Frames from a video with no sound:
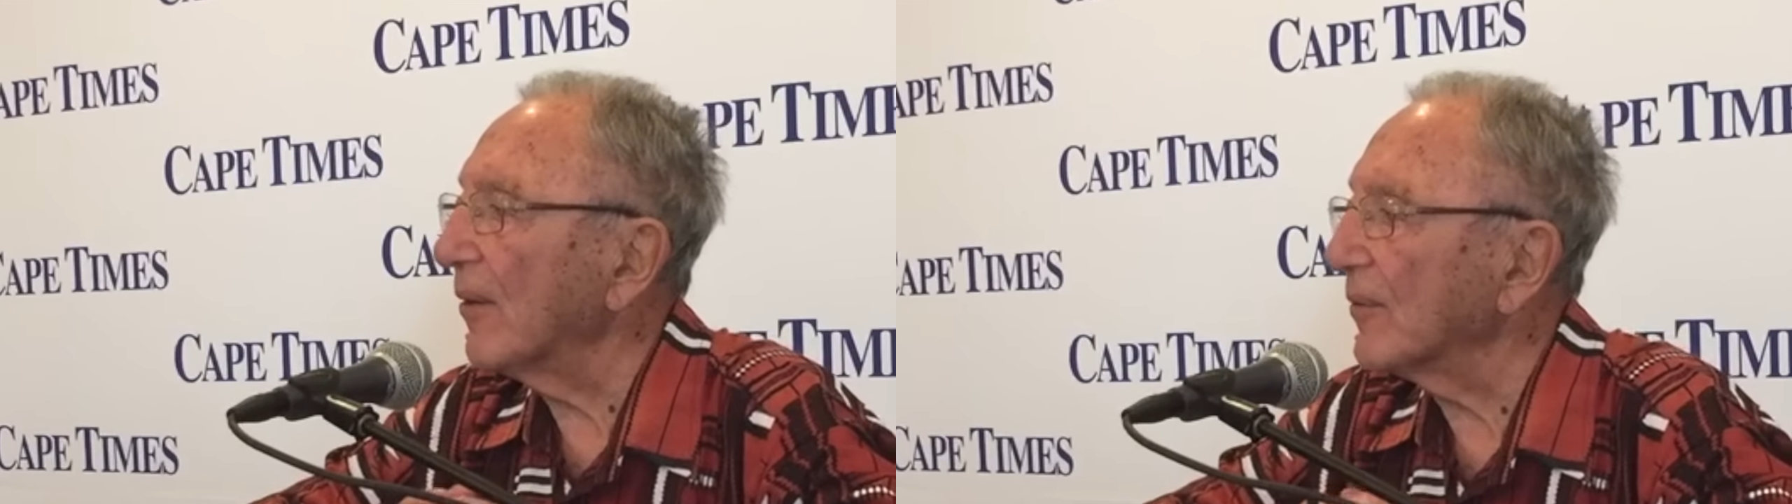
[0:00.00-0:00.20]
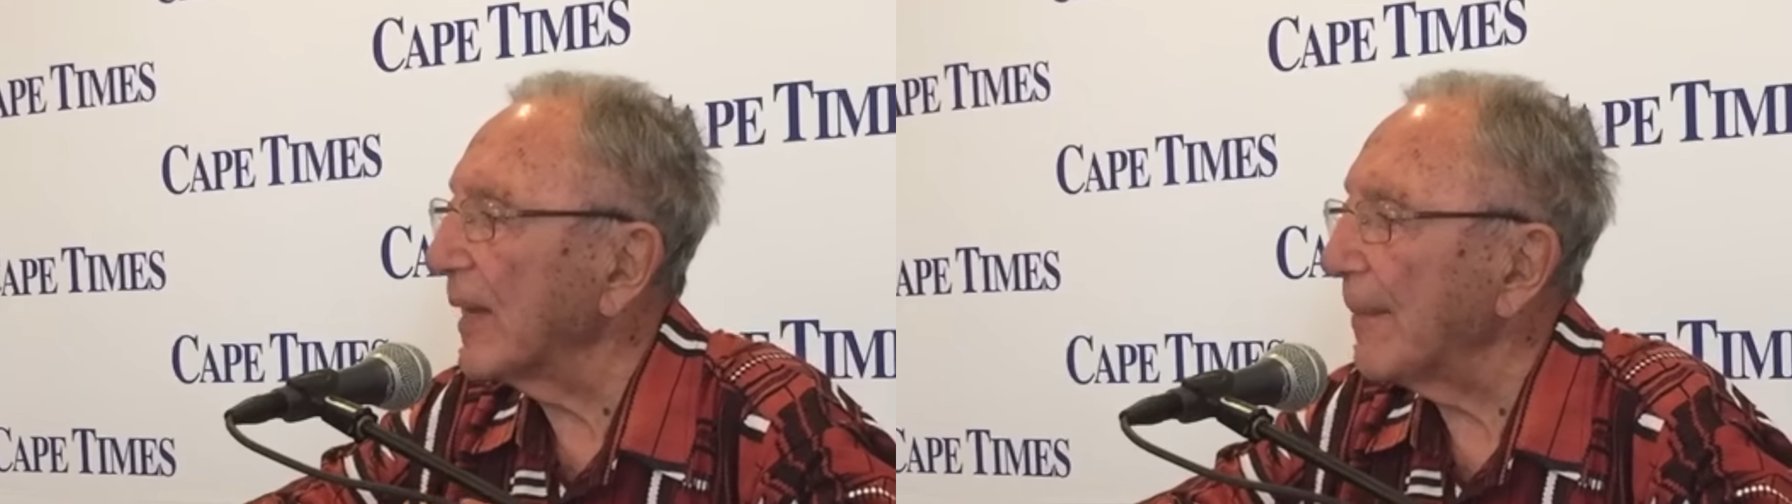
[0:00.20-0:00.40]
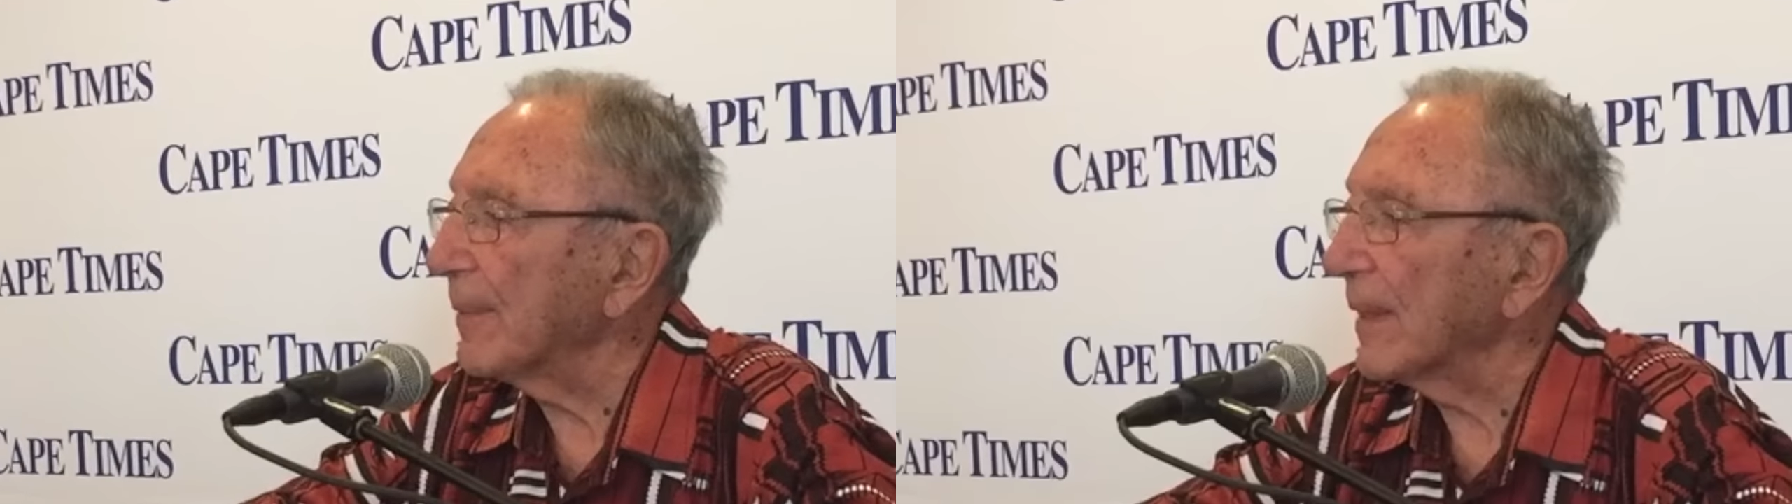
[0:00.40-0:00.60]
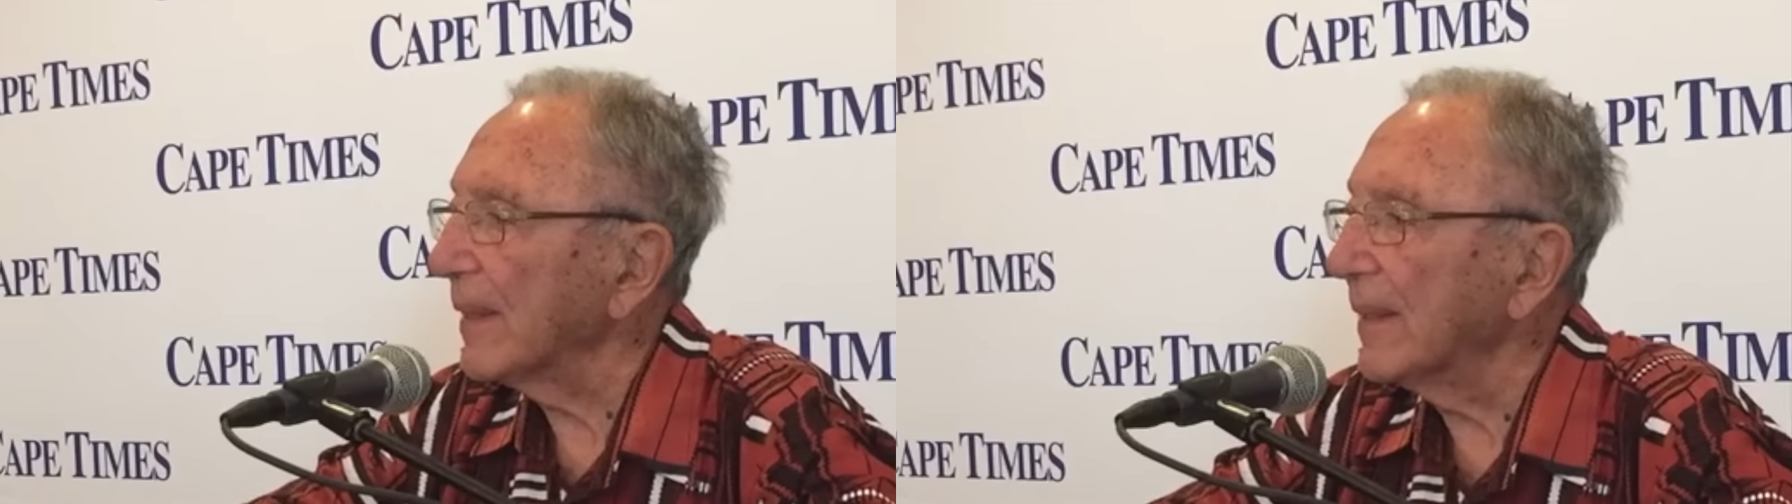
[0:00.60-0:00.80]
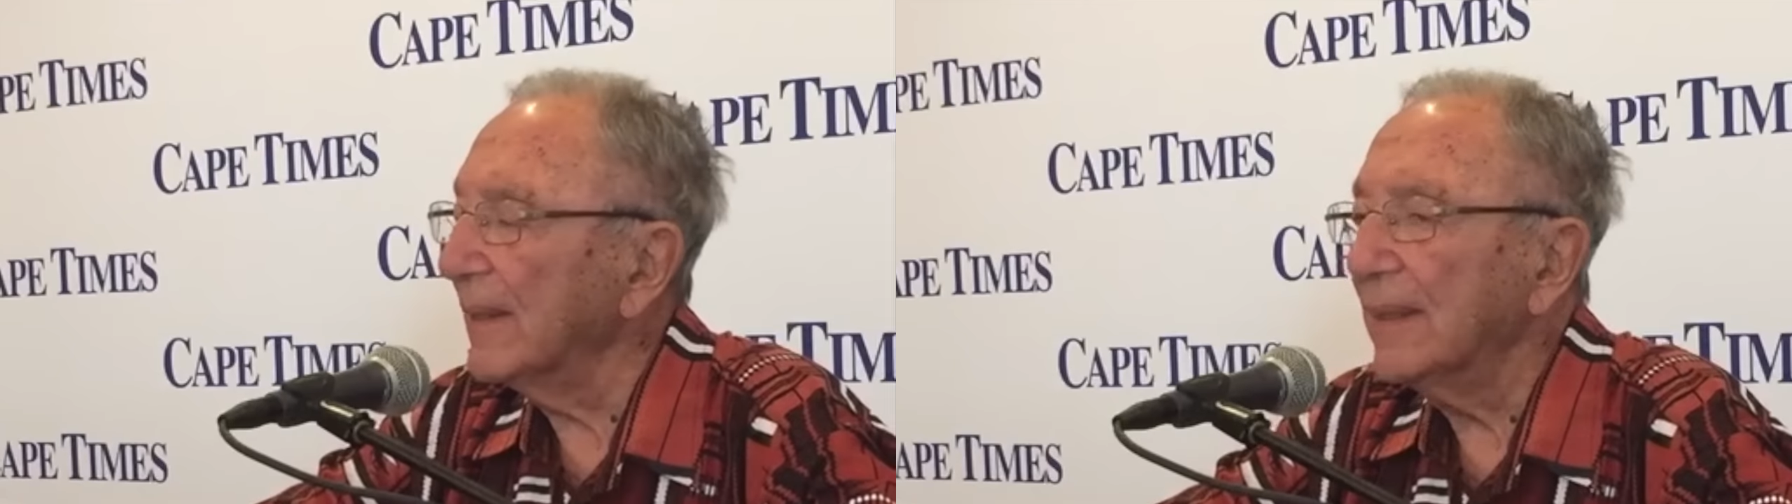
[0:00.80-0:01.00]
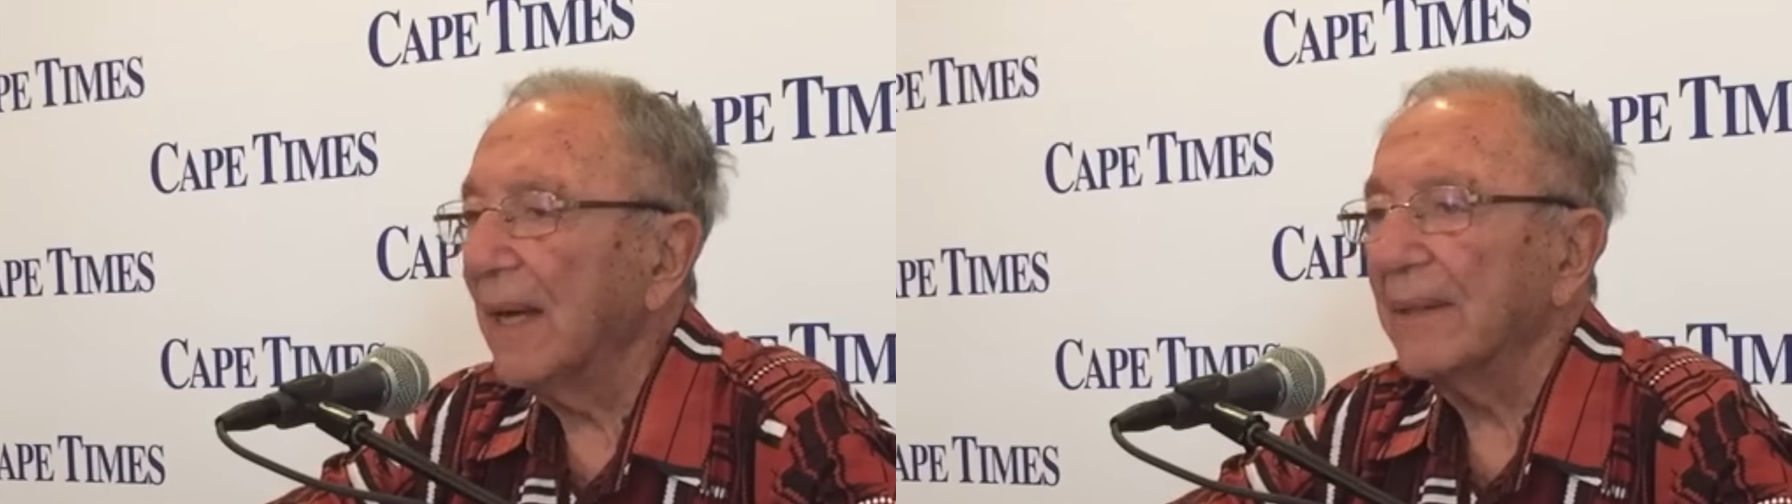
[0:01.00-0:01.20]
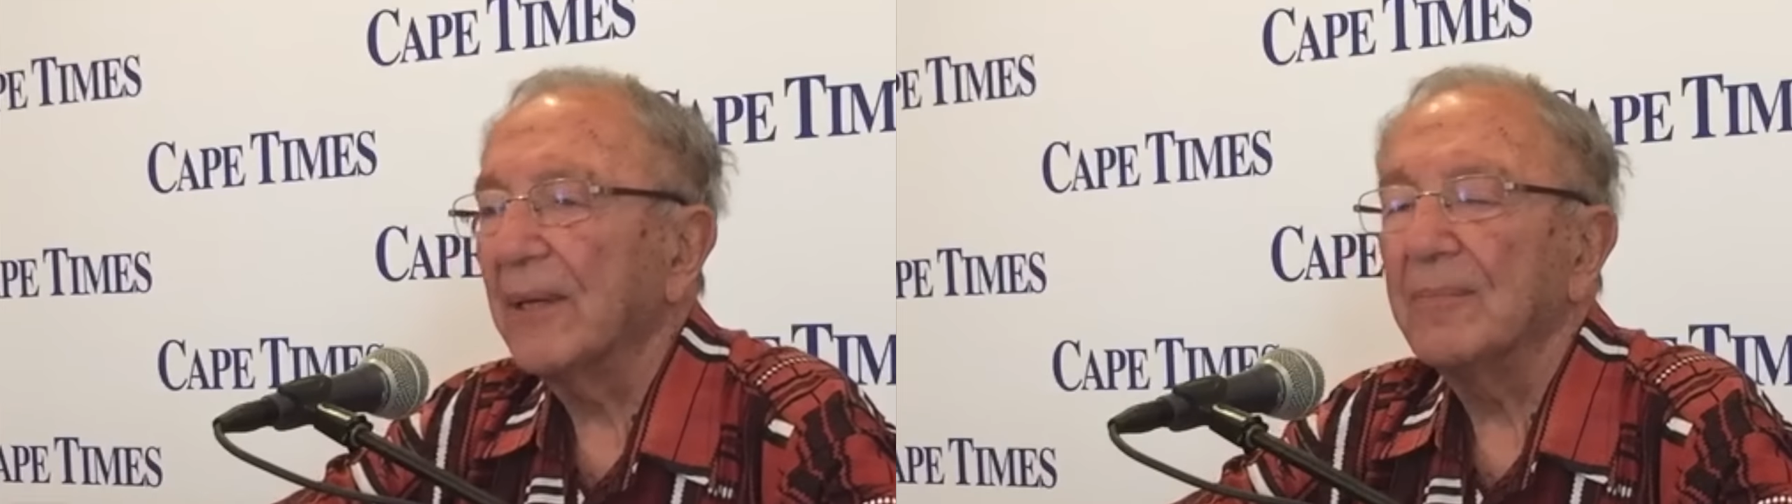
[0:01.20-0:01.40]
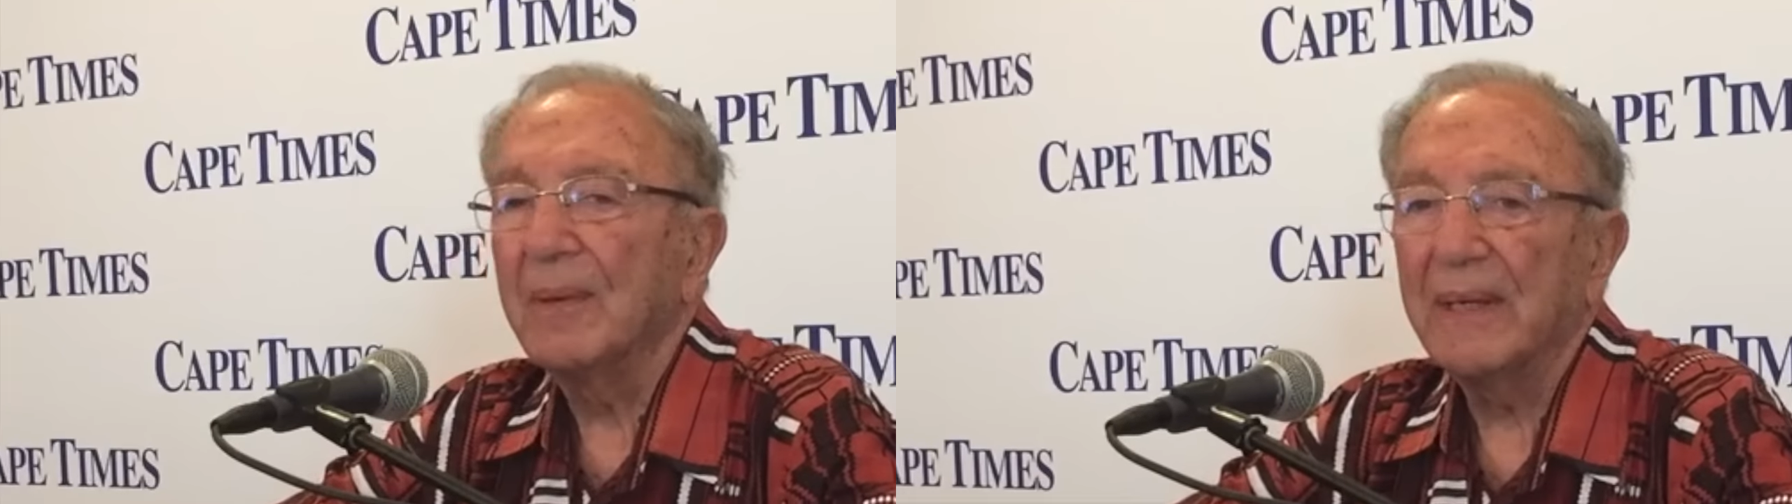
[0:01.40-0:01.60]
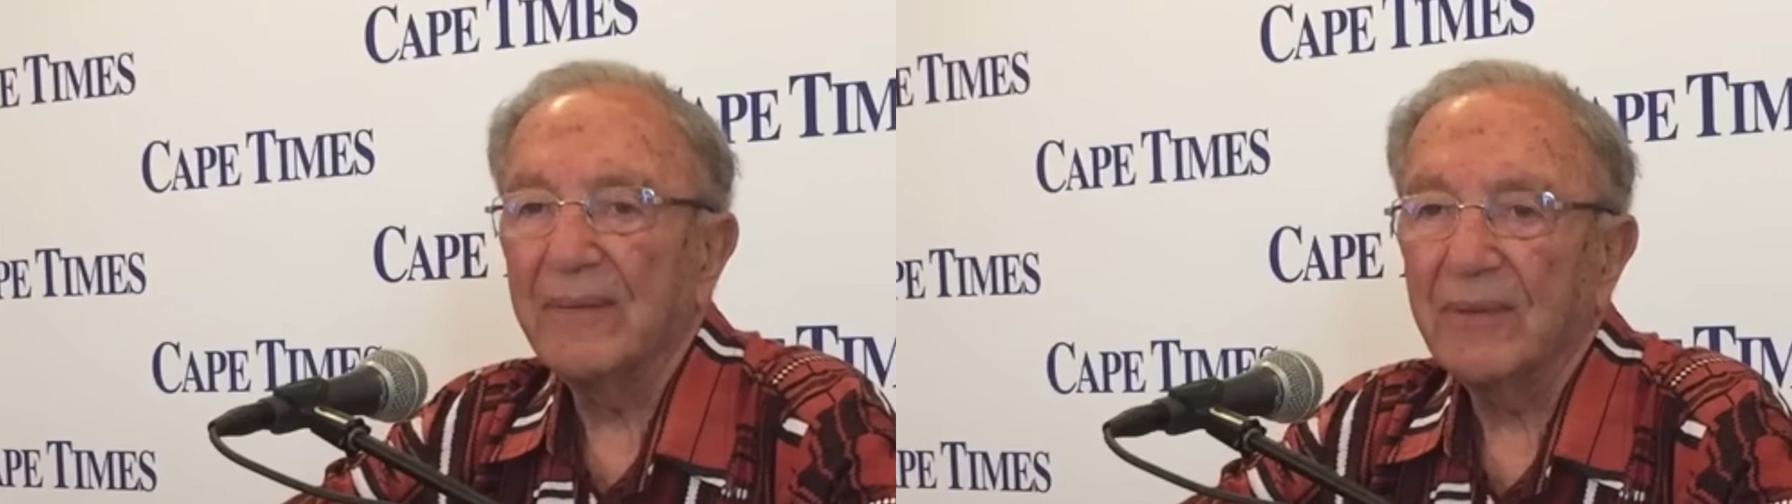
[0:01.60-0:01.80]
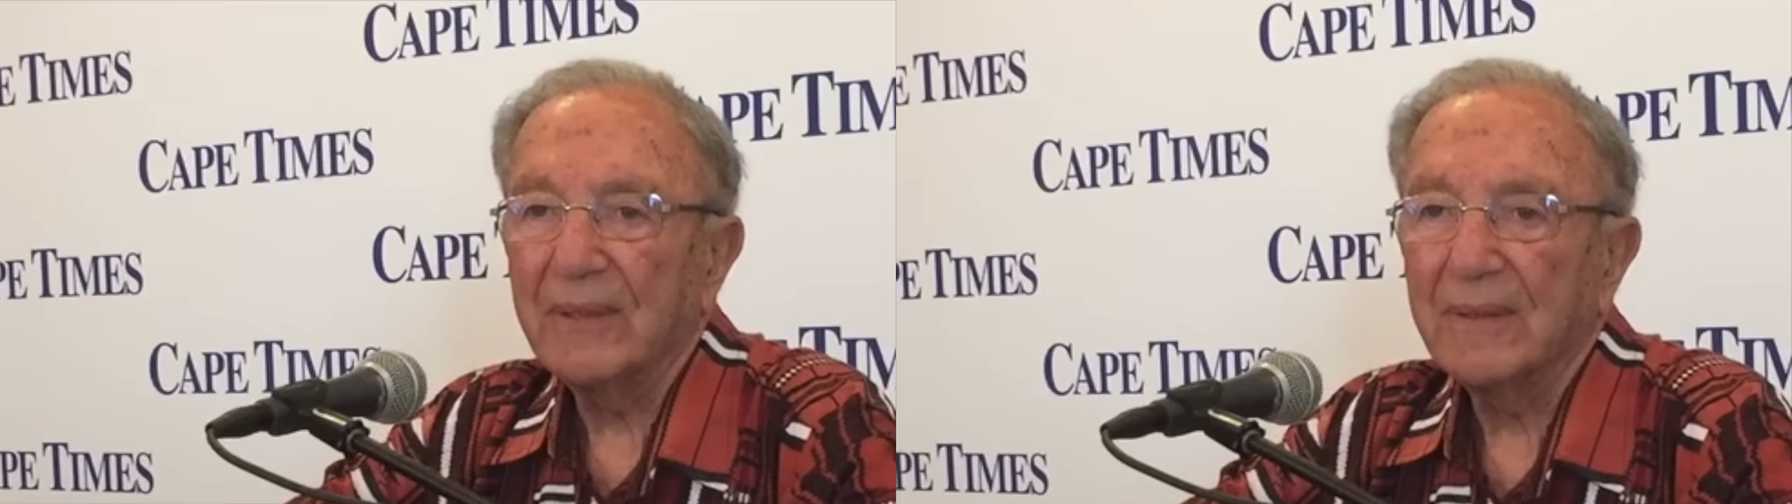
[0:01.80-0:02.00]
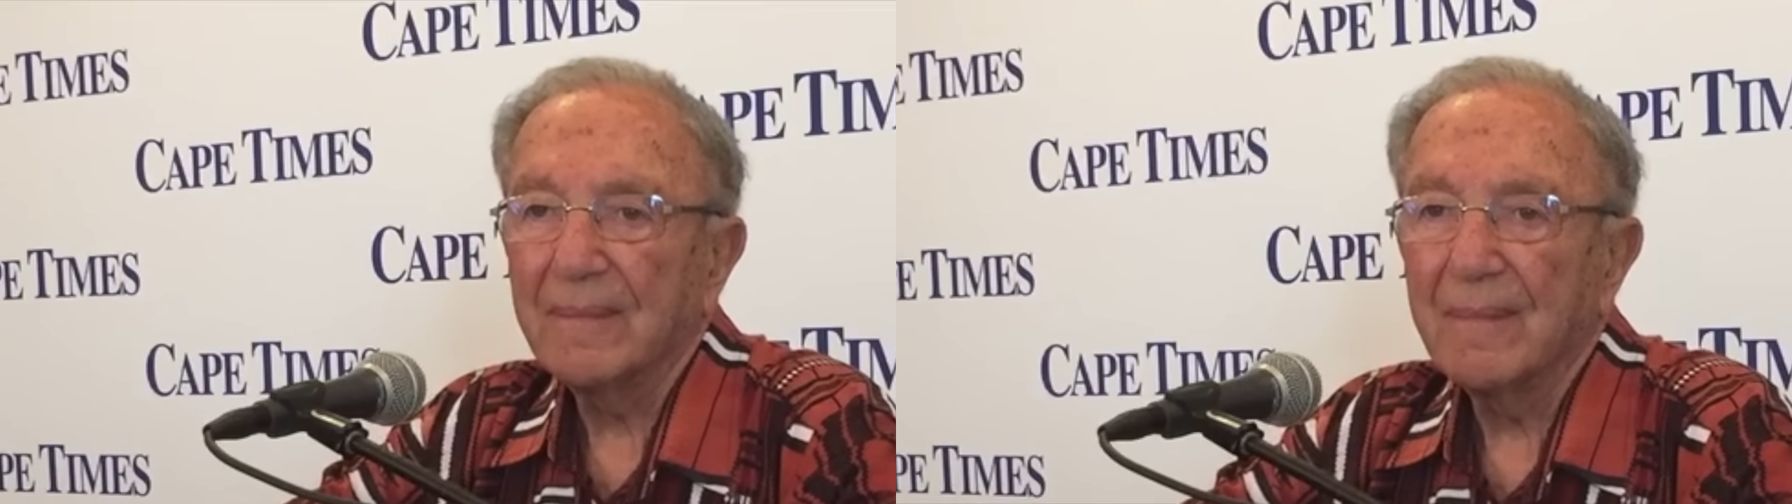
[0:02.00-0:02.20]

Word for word: of capital? I don't believe it.